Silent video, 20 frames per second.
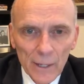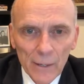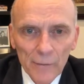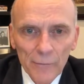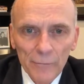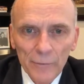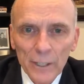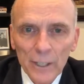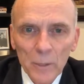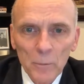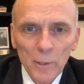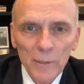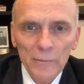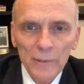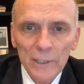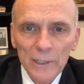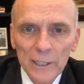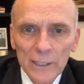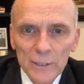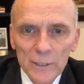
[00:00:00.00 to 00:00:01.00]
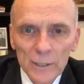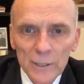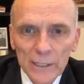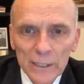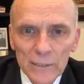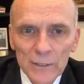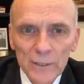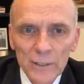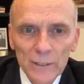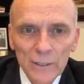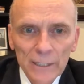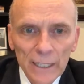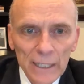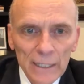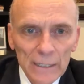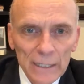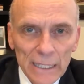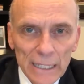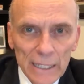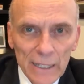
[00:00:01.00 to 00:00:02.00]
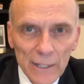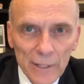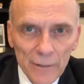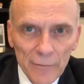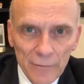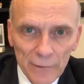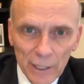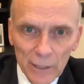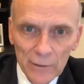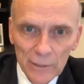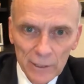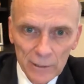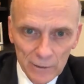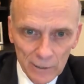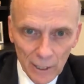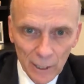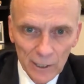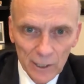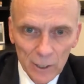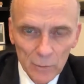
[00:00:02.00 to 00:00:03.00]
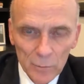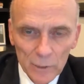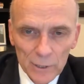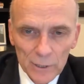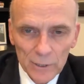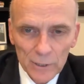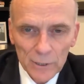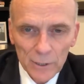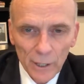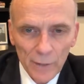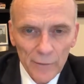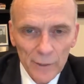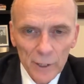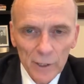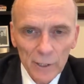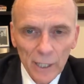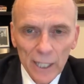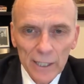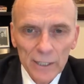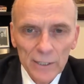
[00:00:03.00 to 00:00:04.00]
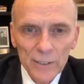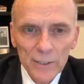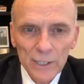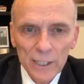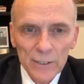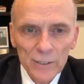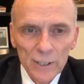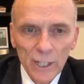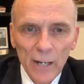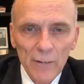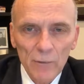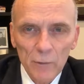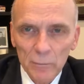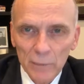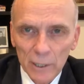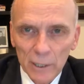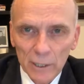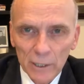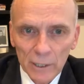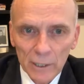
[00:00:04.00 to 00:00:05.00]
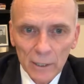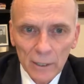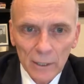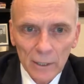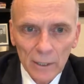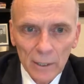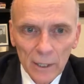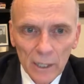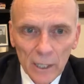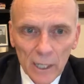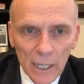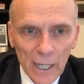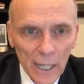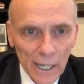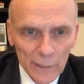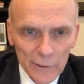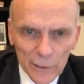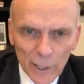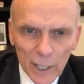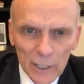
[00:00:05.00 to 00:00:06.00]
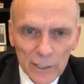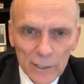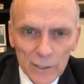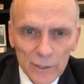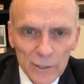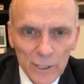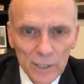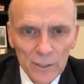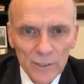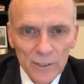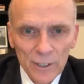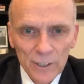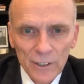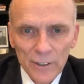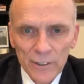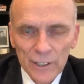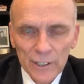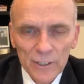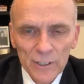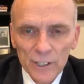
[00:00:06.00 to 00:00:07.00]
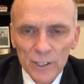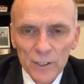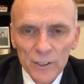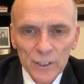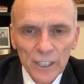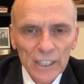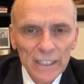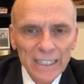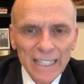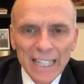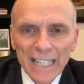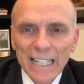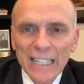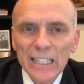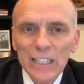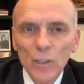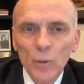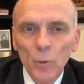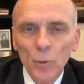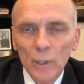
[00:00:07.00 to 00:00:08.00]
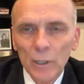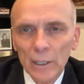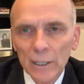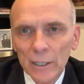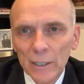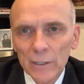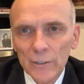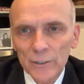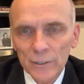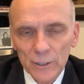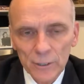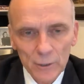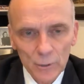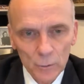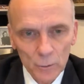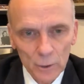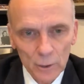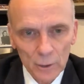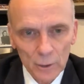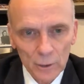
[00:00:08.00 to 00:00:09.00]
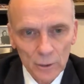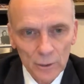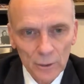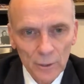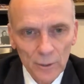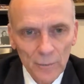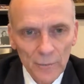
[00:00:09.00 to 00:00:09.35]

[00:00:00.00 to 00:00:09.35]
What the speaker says: Freedom of religion, as contained in the founding documents of the United States of America, had not existed to this extent anywhere else in the world.